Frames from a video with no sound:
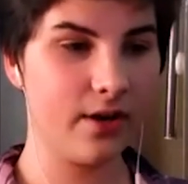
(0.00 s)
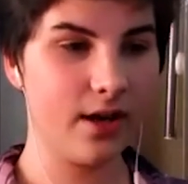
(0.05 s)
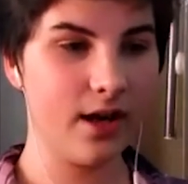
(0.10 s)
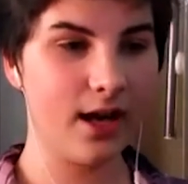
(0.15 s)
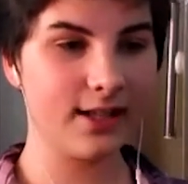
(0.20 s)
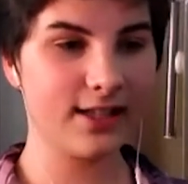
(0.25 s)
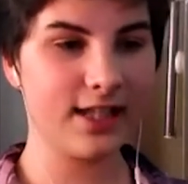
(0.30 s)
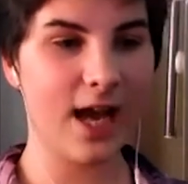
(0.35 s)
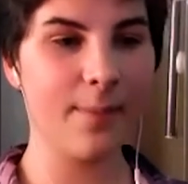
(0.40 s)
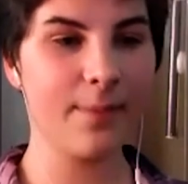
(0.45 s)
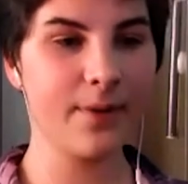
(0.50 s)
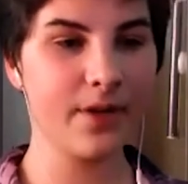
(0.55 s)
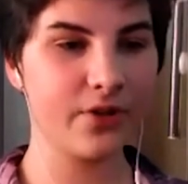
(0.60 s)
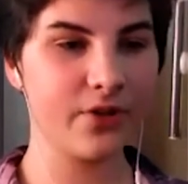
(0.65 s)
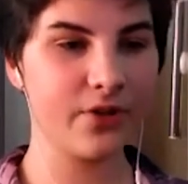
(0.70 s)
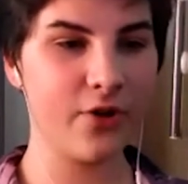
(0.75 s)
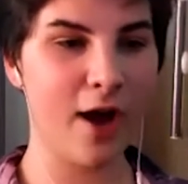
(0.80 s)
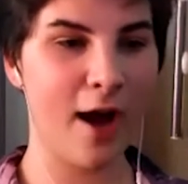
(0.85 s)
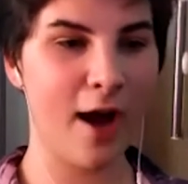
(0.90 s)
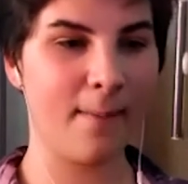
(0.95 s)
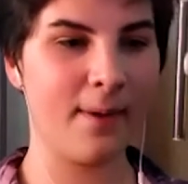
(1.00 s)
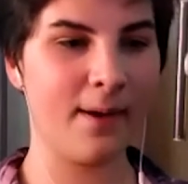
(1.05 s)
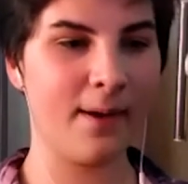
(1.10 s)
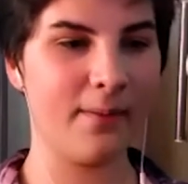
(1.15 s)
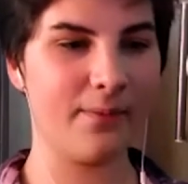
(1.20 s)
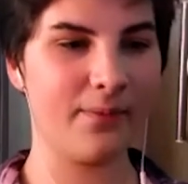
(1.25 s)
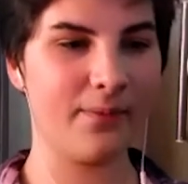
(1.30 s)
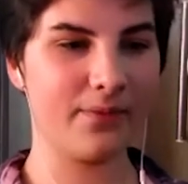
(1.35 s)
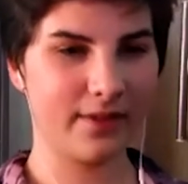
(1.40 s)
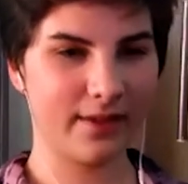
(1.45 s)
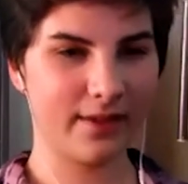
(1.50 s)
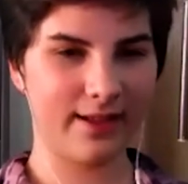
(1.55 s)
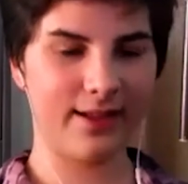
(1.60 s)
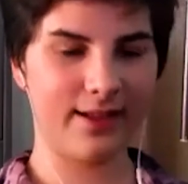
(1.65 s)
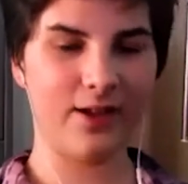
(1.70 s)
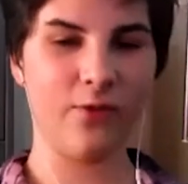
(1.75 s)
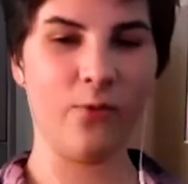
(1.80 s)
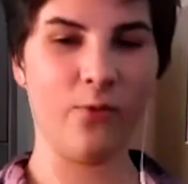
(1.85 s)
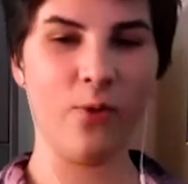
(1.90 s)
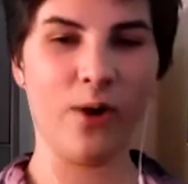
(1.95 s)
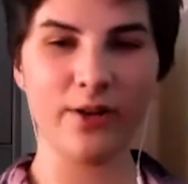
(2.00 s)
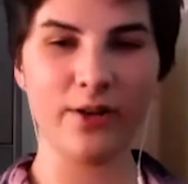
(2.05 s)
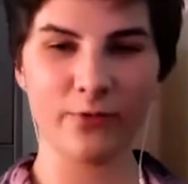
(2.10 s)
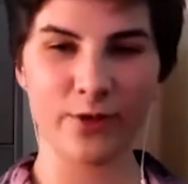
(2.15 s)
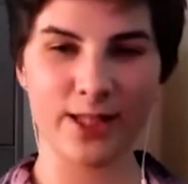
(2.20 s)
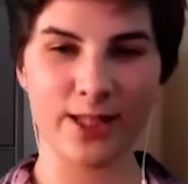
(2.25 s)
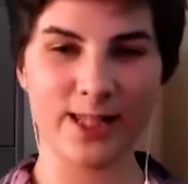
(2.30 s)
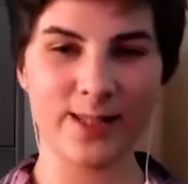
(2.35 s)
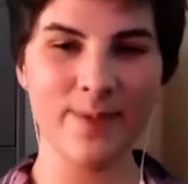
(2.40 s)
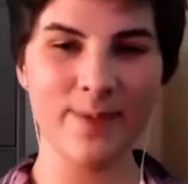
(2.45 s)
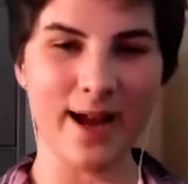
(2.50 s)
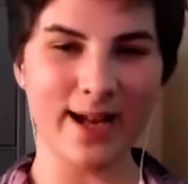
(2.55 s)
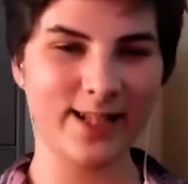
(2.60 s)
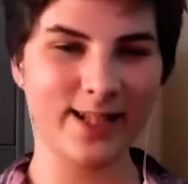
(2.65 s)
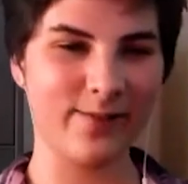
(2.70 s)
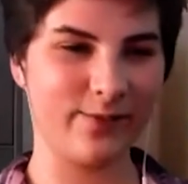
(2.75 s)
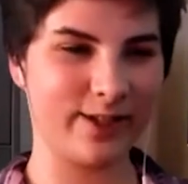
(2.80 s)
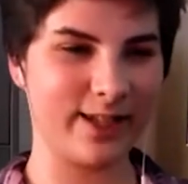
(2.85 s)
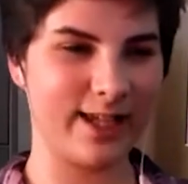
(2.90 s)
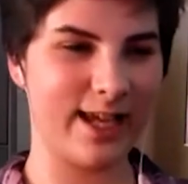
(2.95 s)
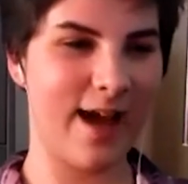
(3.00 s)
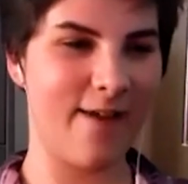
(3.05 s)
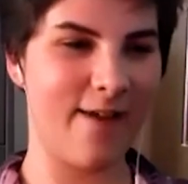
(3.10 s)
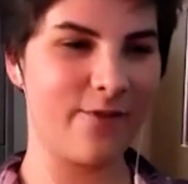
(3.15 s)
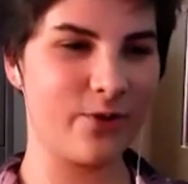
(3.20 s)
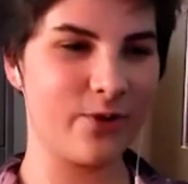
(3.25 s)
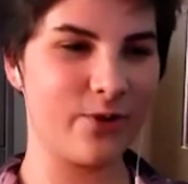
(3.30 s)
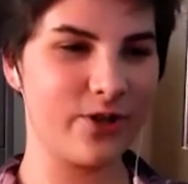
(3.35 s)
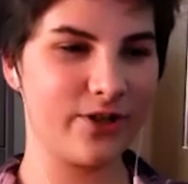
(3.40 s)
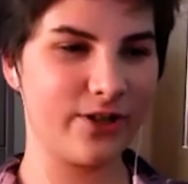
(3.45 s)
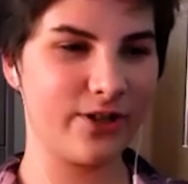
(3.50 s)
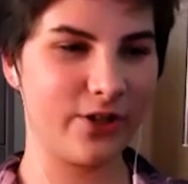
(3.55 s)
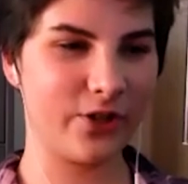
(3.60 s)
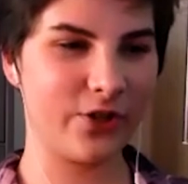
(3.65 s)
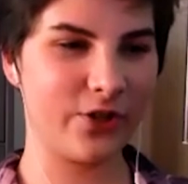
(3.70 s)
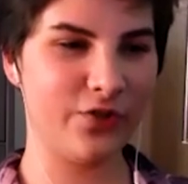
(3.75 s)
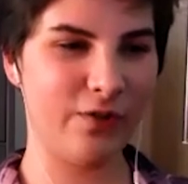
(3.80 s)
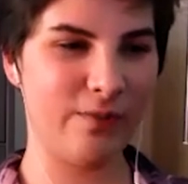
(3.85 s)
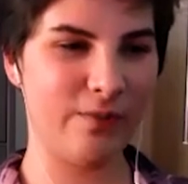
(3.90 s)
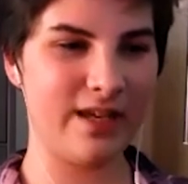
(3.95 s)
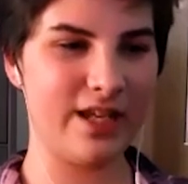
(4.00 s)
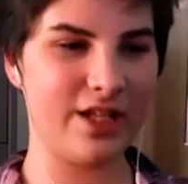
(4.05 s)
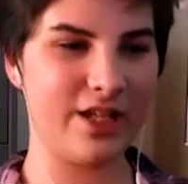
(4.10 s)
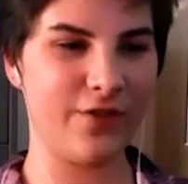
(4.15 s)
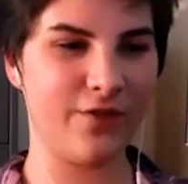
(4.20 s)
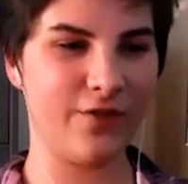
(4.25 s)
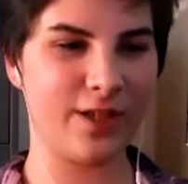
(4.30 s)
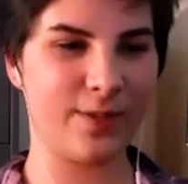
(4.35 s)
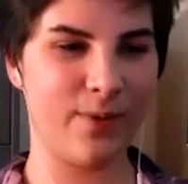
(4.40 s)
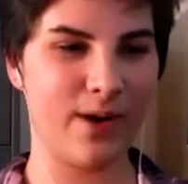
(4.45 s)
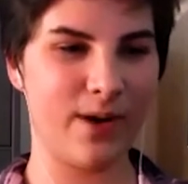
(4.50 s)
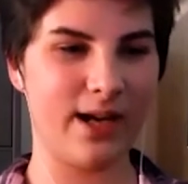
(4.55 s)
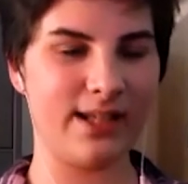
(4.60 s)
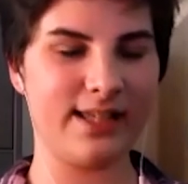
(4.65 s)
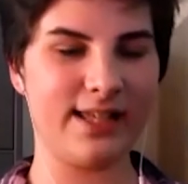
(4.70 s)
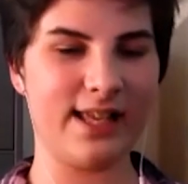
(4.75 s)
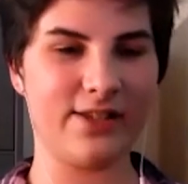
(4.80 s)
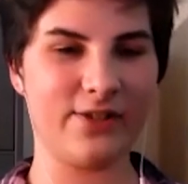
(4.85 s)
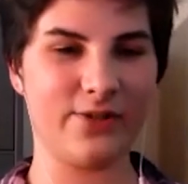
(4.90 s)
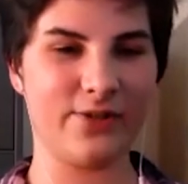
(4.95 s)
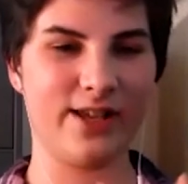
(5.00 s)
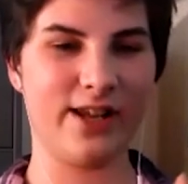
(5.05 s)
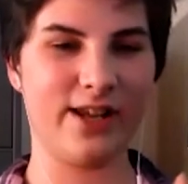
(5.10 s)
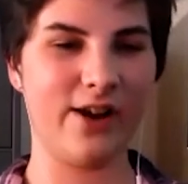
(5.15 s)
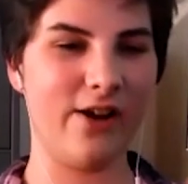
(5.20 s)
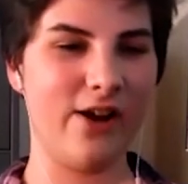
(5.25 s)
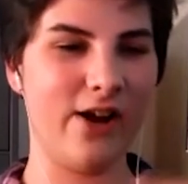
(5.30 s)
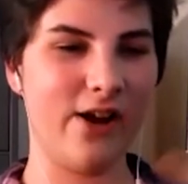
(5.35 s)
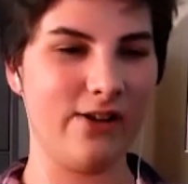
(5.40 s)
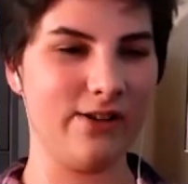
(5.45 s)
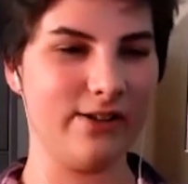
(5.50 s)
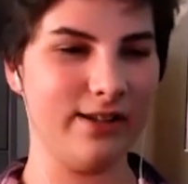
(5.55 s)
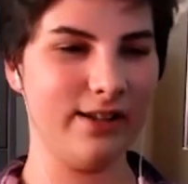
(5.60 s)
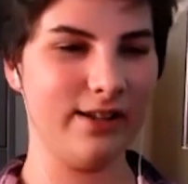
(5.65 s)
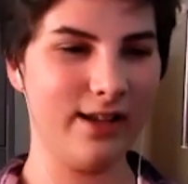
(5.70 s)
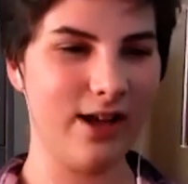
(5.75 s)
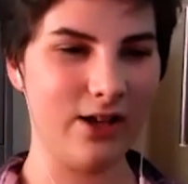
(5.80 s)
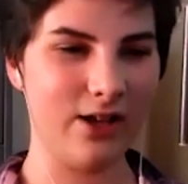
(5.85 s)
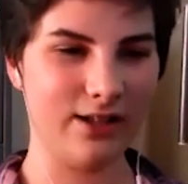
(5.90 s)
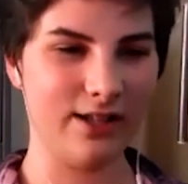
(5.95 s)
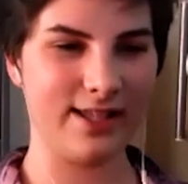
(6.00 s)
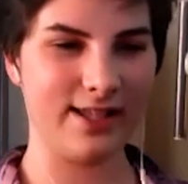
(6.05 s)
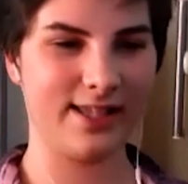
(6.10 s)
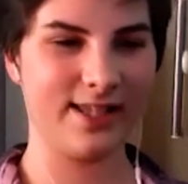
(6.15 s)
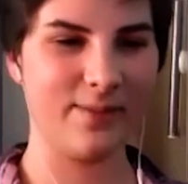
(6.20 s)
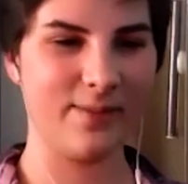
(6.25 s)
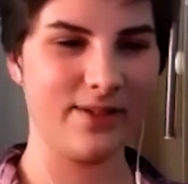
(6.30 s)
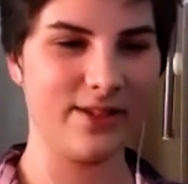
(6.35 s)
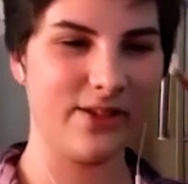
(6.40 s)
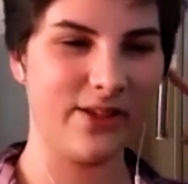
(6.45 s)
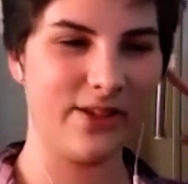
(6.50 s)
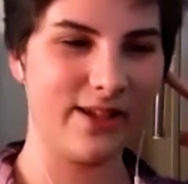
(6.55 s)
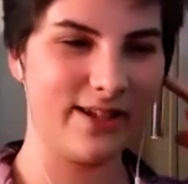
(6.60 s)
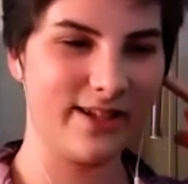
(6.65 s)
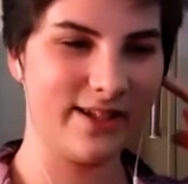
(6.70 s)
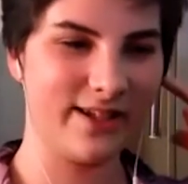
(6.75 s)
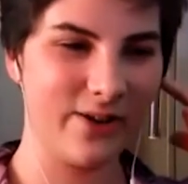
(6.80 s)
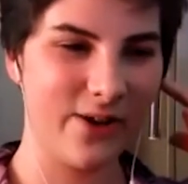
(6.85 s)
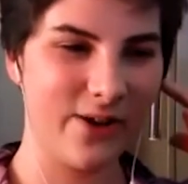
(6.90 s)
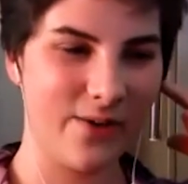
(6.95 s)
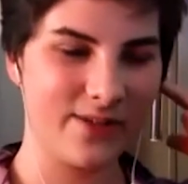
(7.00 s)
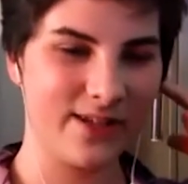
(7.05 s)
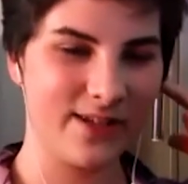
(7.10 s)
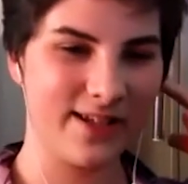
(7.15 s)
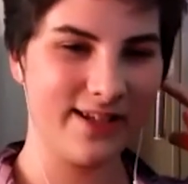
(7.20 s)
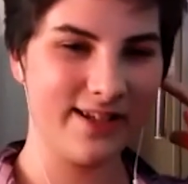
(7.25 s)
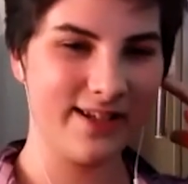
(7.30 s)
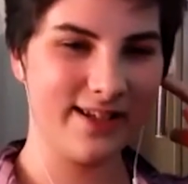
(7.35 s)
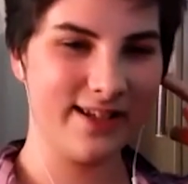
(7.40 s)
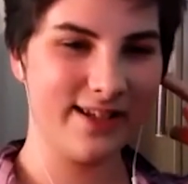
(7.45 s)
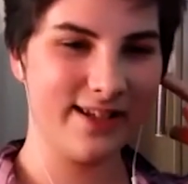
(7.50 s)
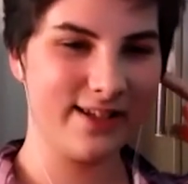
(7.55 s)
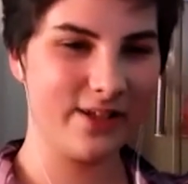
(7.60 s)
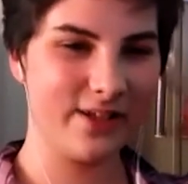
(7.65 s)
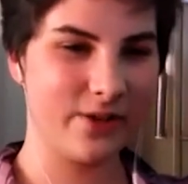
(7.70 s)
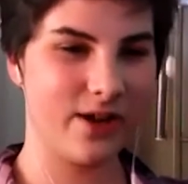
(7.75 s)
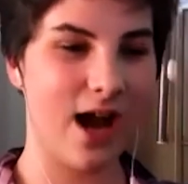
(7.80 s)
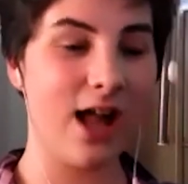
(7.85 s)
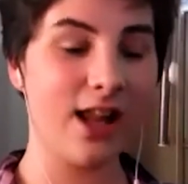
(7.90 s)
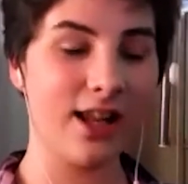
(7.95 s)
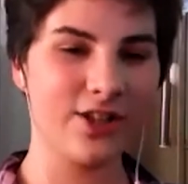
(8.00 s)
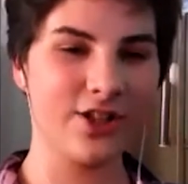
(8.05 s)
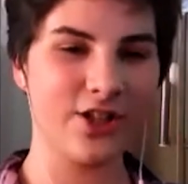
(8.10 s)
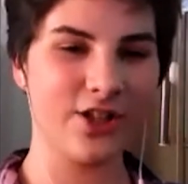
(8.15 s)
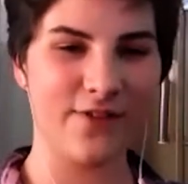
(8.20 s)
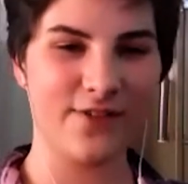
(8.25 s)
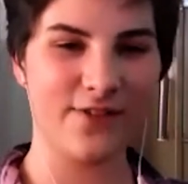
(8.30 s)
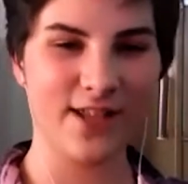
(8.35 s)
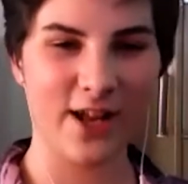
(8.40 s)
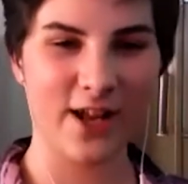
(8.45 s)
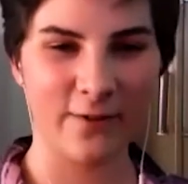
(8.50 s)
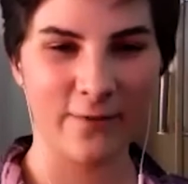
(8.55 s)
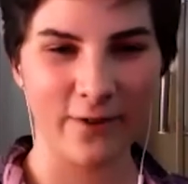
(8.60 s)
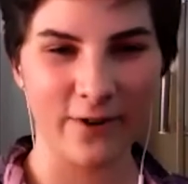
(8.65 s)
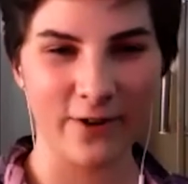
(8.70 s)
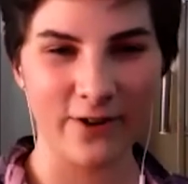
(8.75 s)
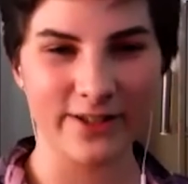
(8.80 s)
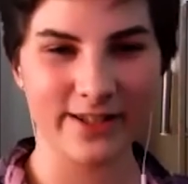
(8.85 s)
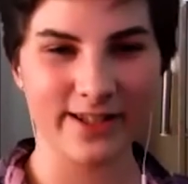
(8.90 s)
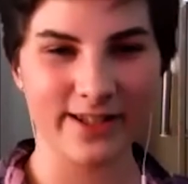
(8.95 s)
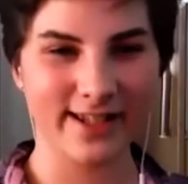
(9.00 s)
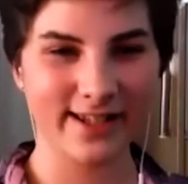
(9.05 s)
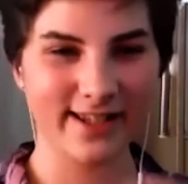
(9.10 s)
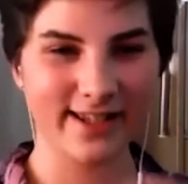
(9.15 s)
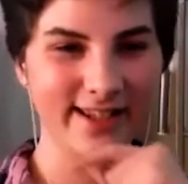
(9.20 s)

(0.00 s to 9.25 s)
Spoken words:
on top of your new album, what respectively have you learned from each of its predecessors? And I'll list them so then you don't have to. So college lifestyle first.